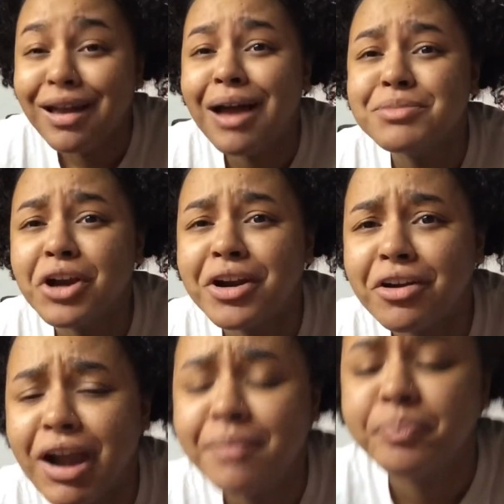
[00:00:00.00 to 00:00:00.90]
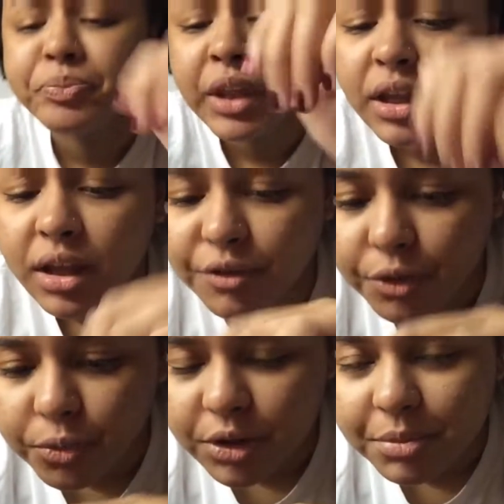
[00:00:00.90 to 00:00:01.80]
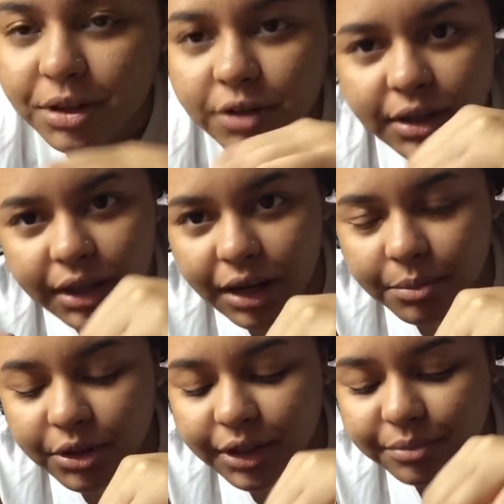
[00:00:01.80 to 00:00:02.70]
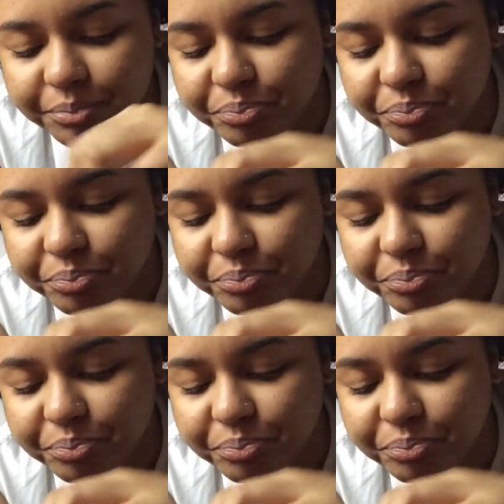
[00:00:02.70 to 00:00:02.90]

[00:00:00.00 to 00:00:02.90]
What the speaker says: I'm starting to cry. I feel weird being around the camera again.